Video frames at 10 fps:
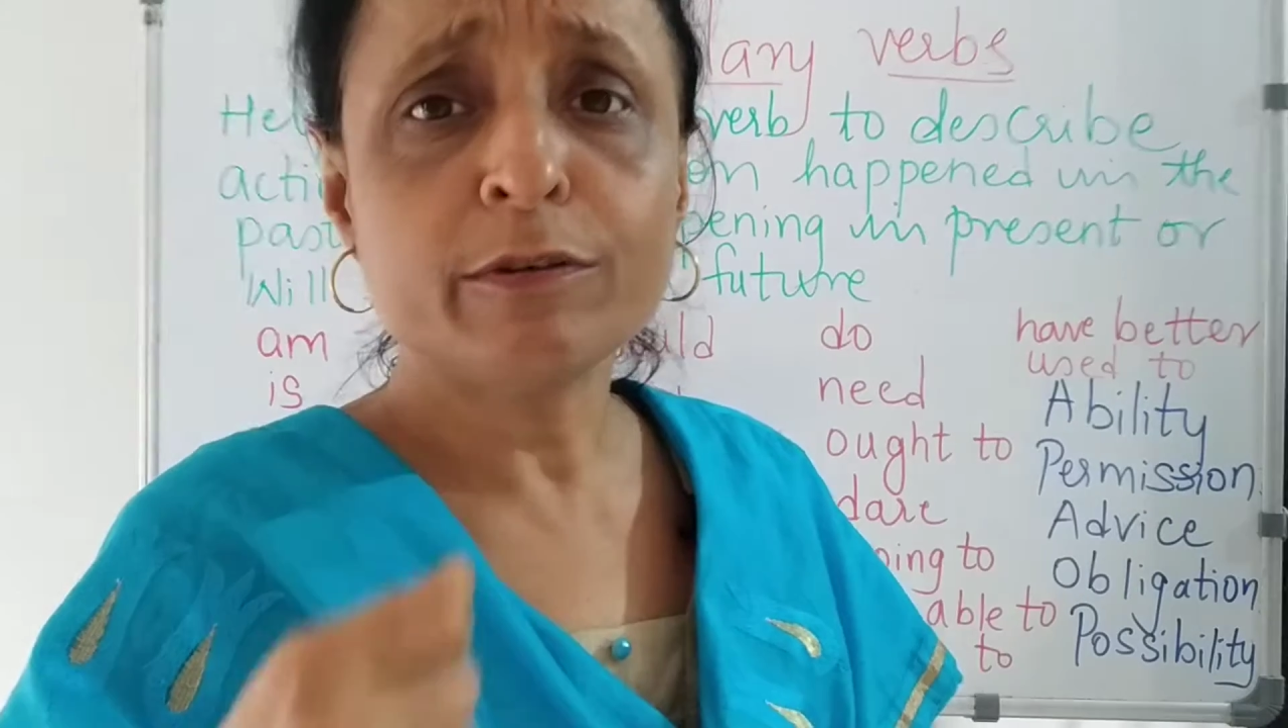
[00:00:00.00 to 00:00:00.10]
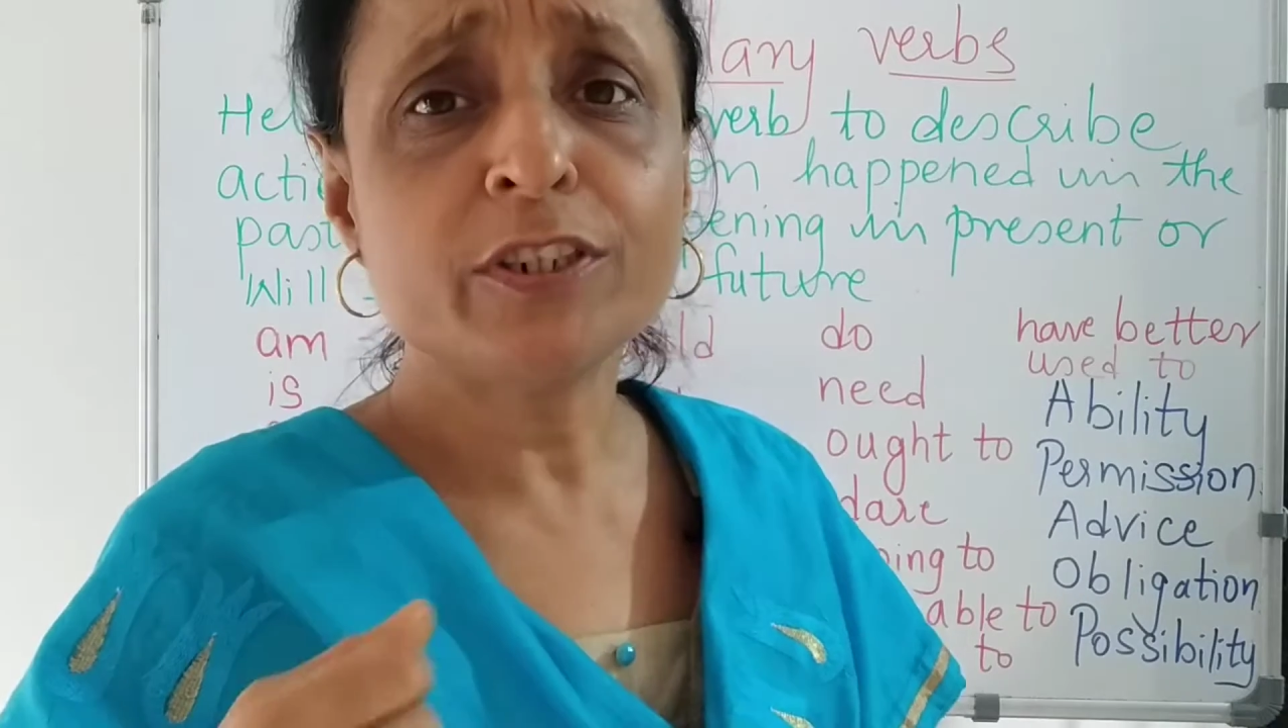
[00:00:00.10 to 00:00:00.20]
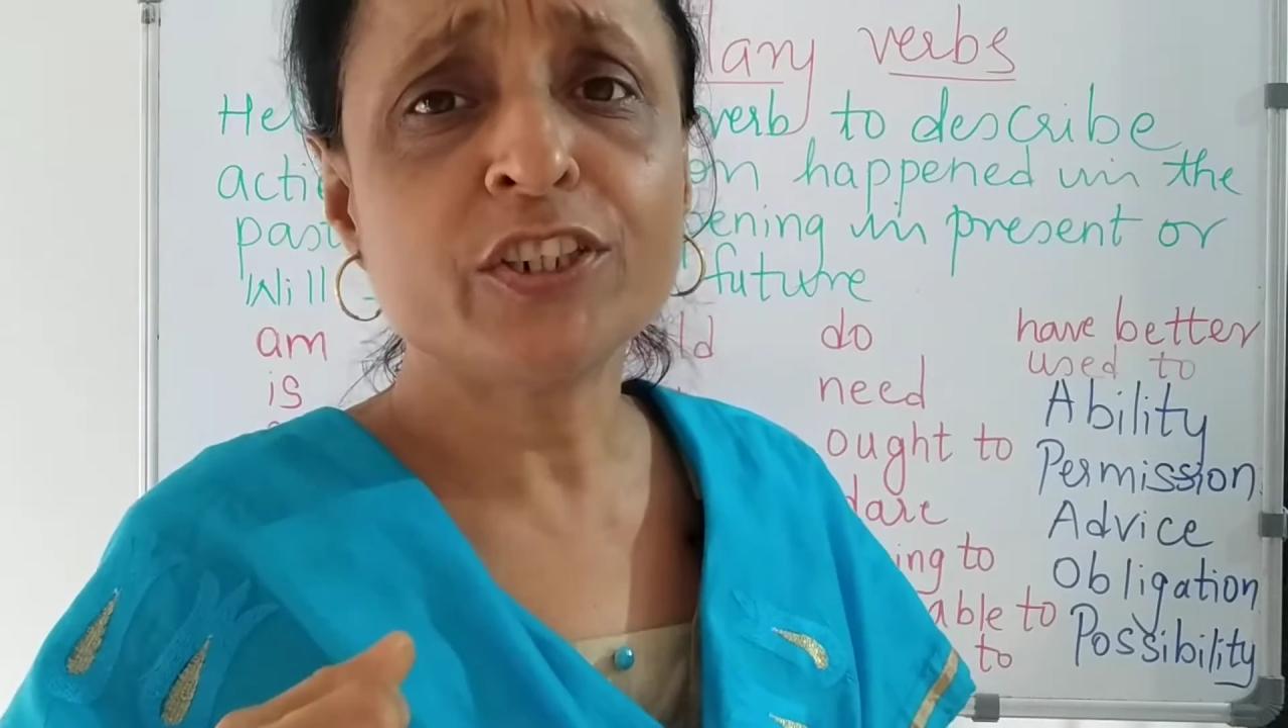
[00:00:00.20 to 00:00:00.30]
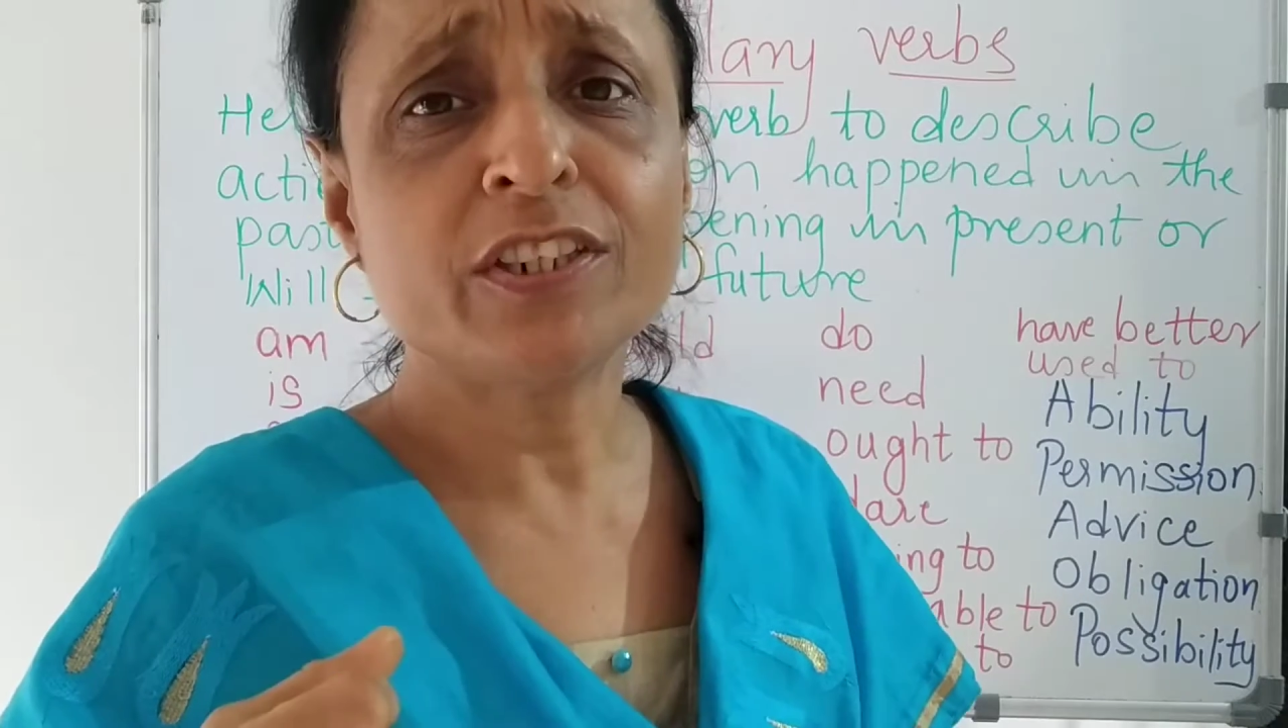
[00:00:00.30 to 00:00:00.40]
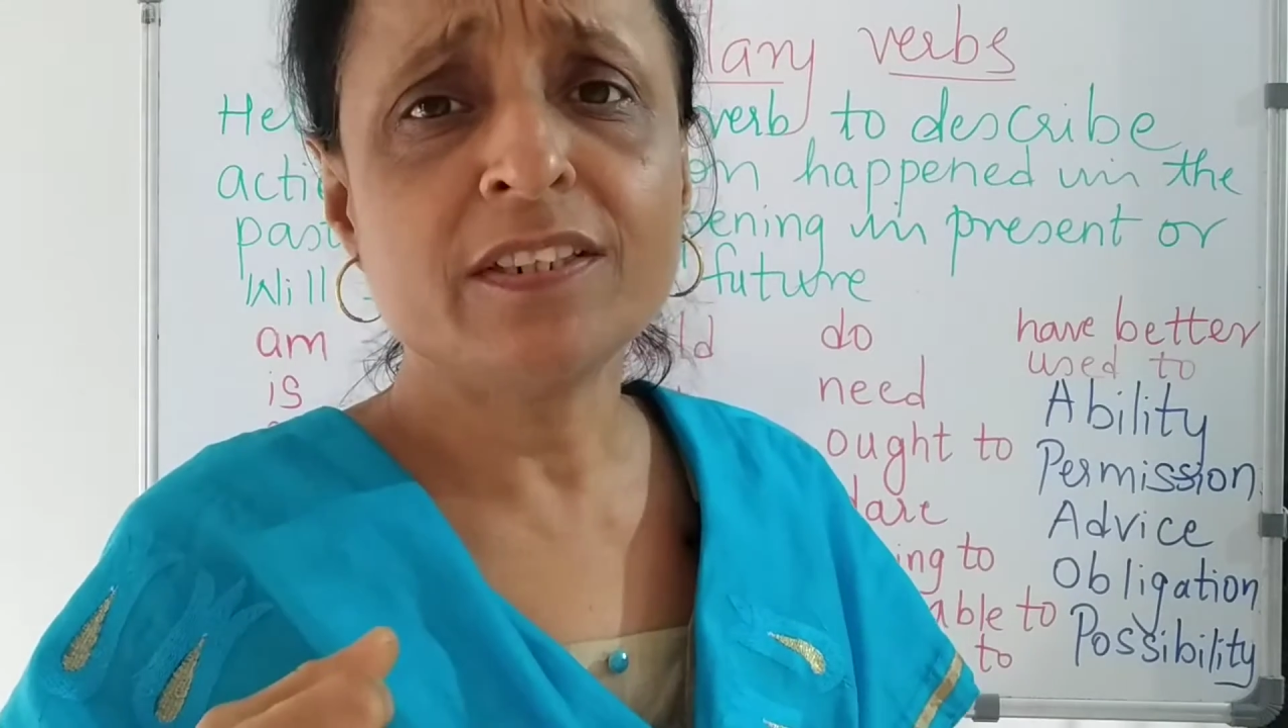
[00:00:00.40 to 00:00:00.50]

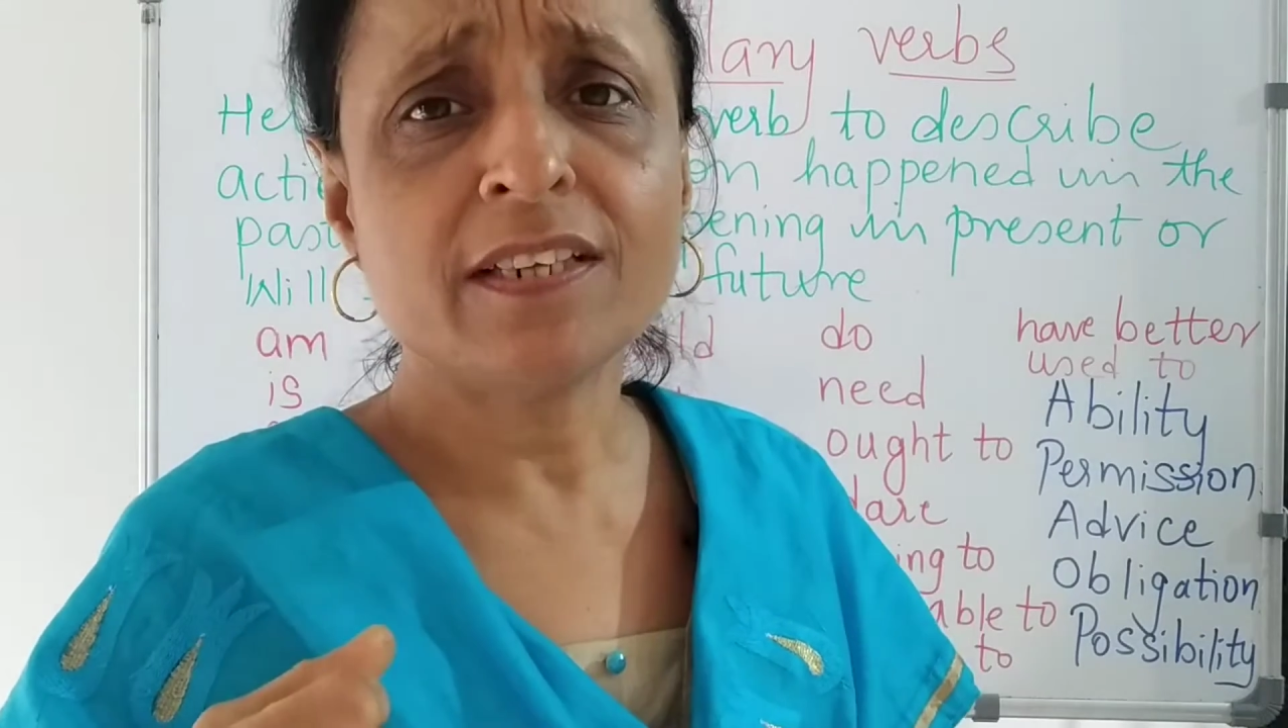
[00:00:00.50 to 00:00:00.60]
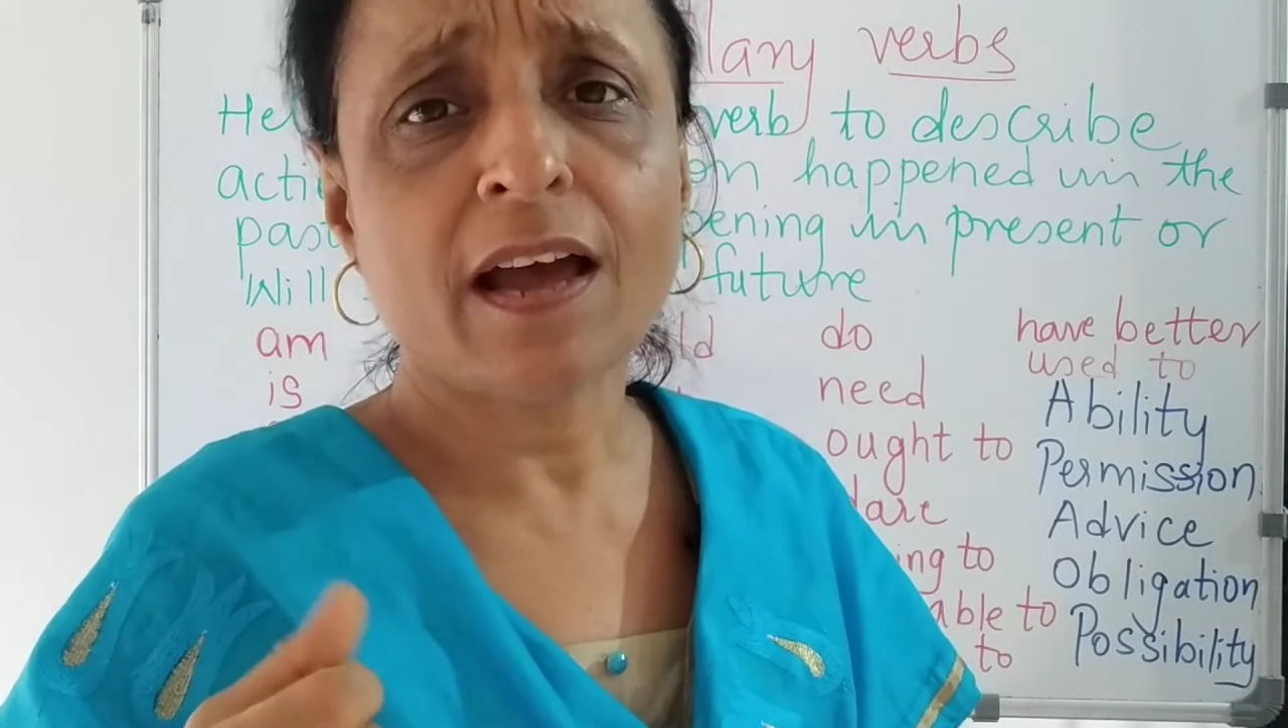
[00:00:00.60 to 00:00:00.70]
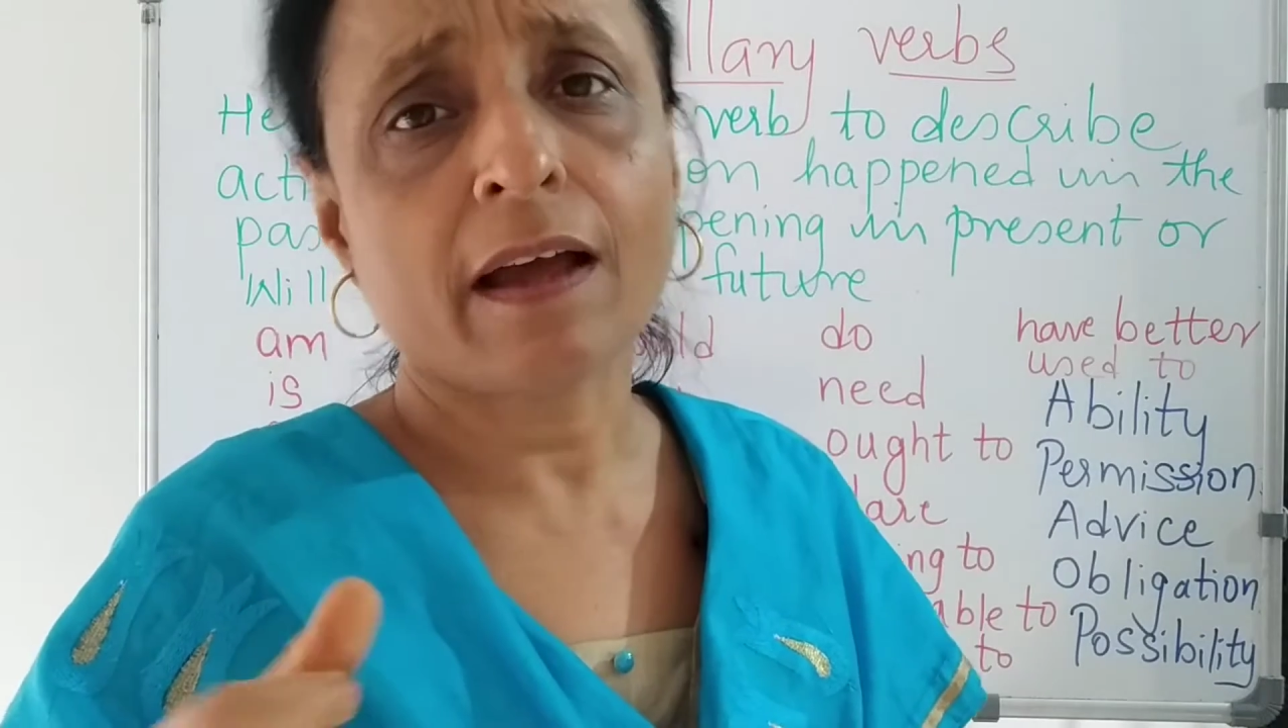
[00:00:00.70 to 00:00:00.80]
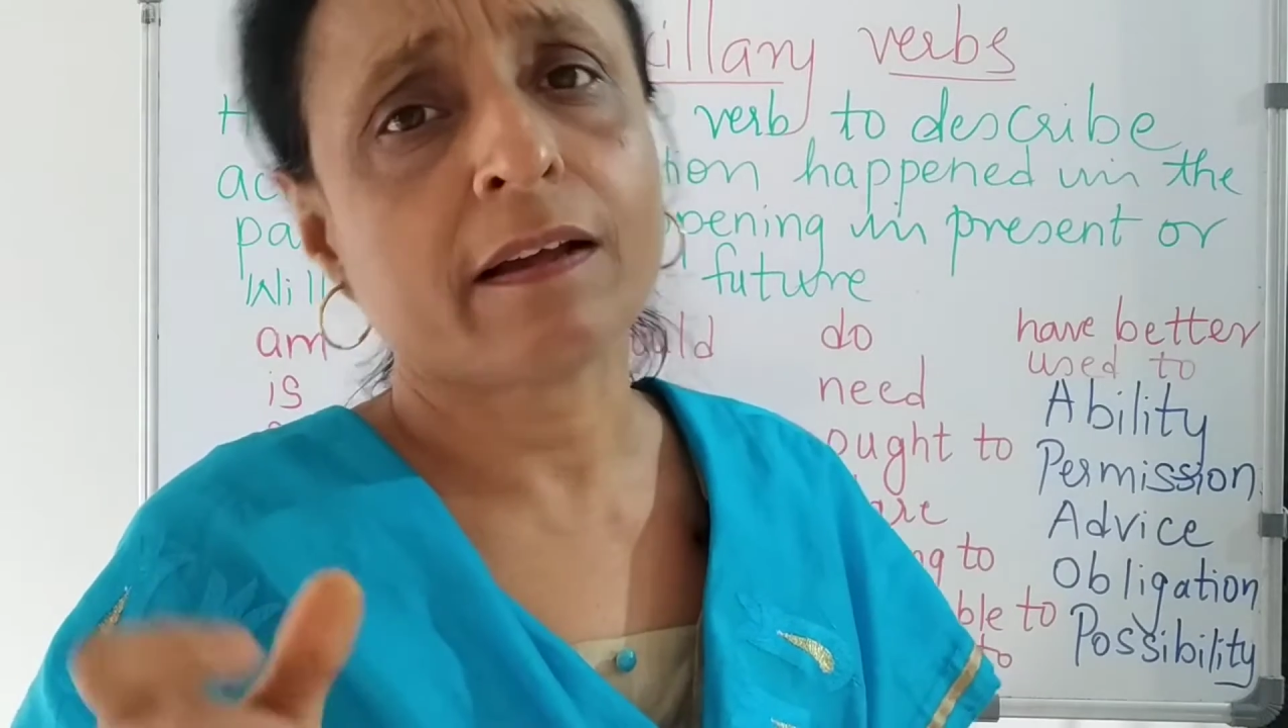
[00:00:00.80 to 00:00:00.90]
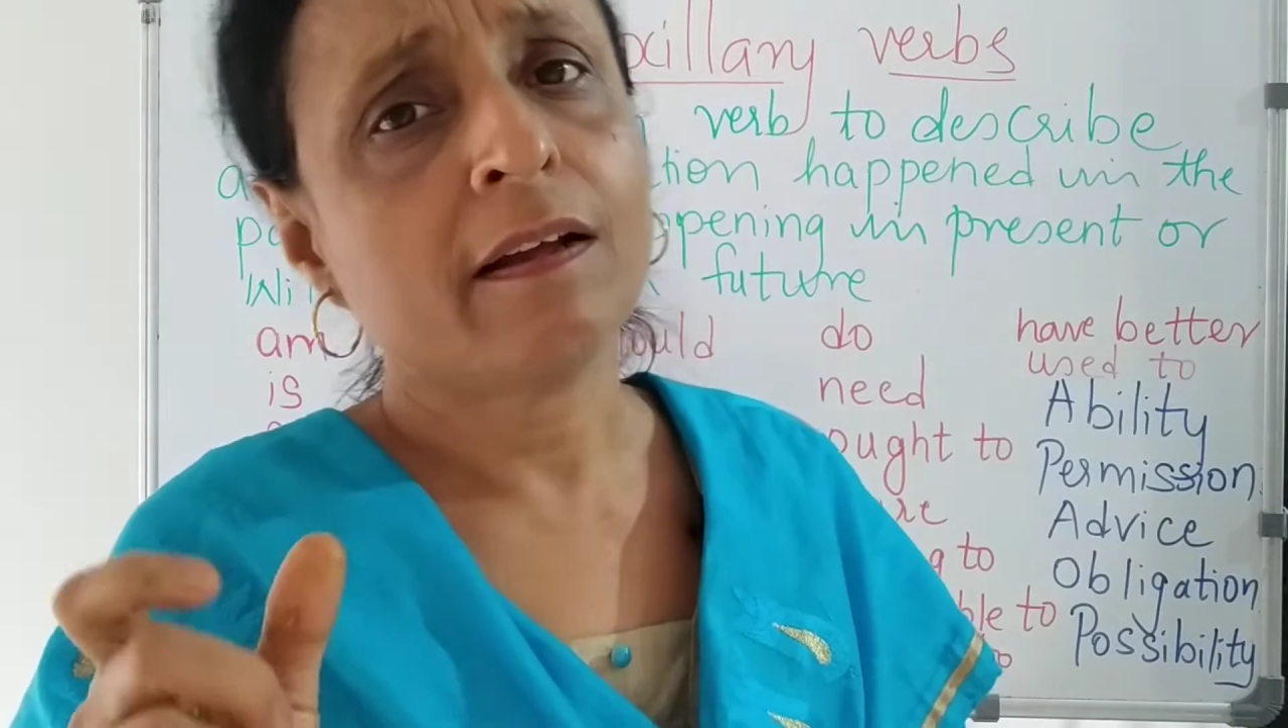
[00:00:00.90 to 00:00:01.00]
question
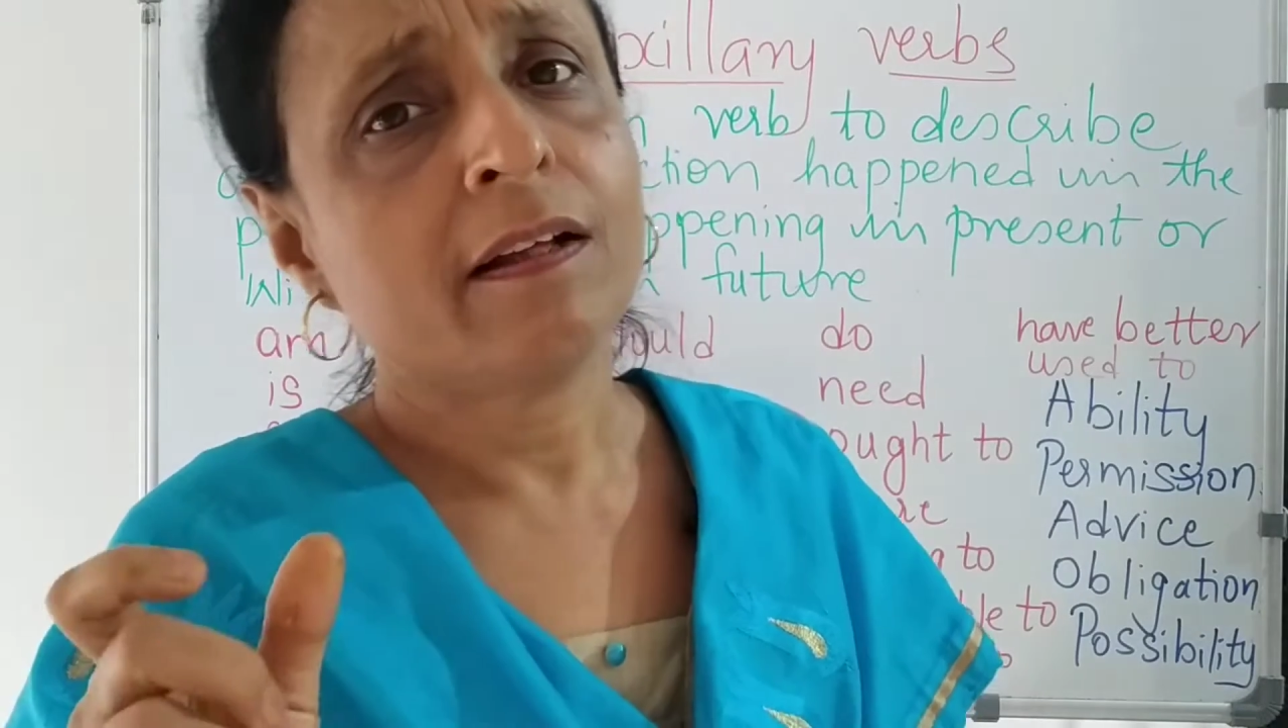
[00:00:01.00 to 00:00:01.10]
tag,